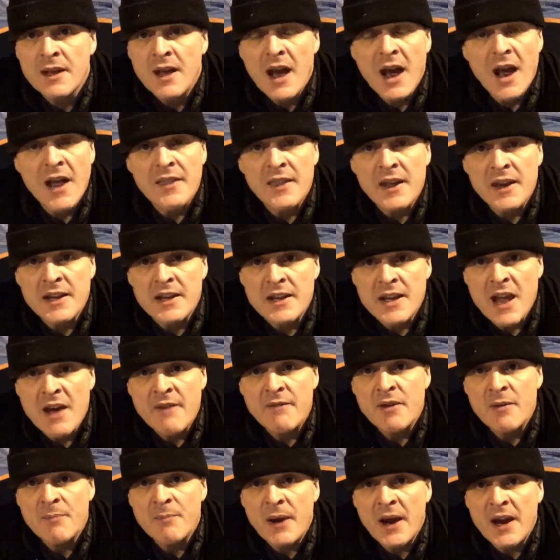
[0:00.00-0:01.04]
and they
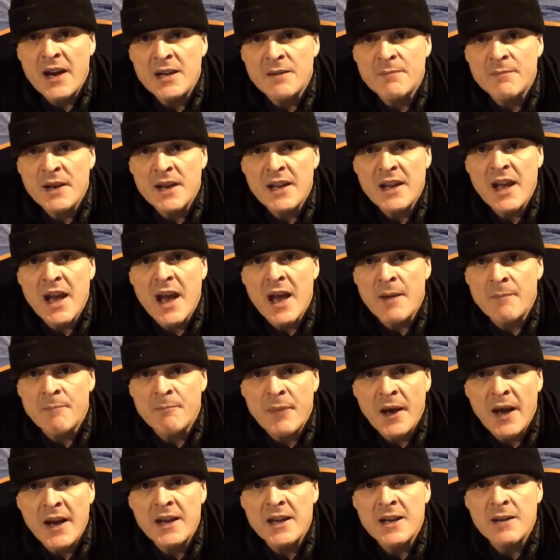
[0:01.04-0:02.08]
never paid me a
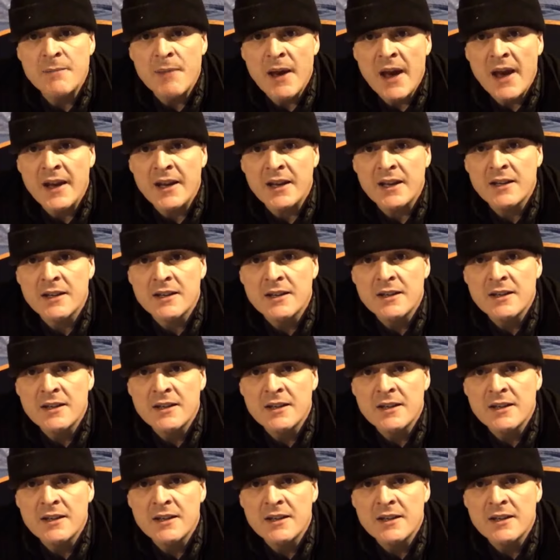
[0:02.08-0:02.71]
penny back.